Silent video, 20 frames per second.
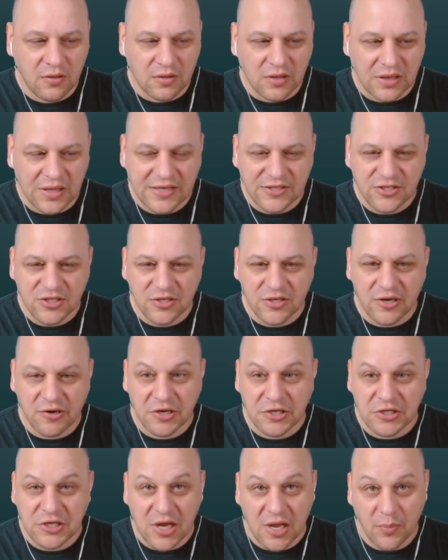legendary
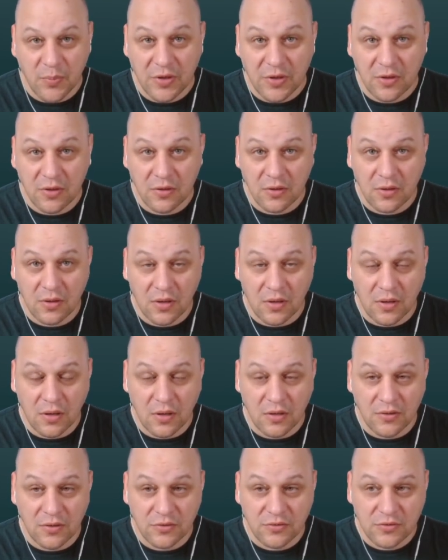champion
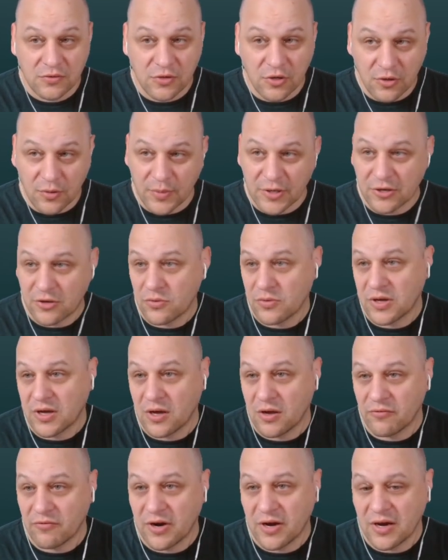tournament going
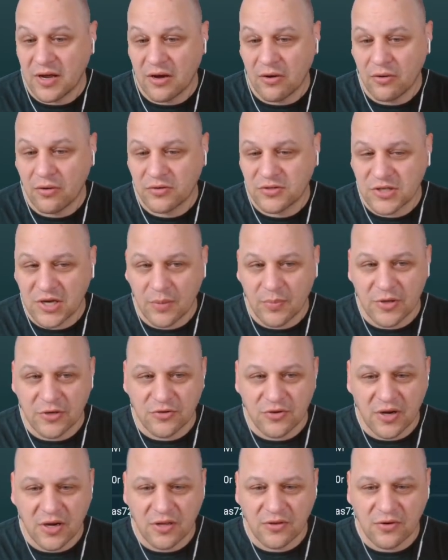on right now, a champion
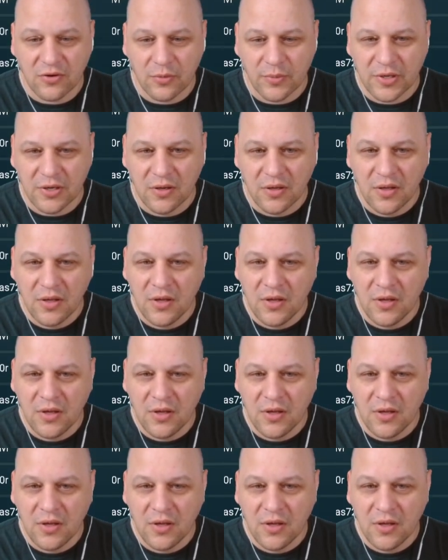training tournament.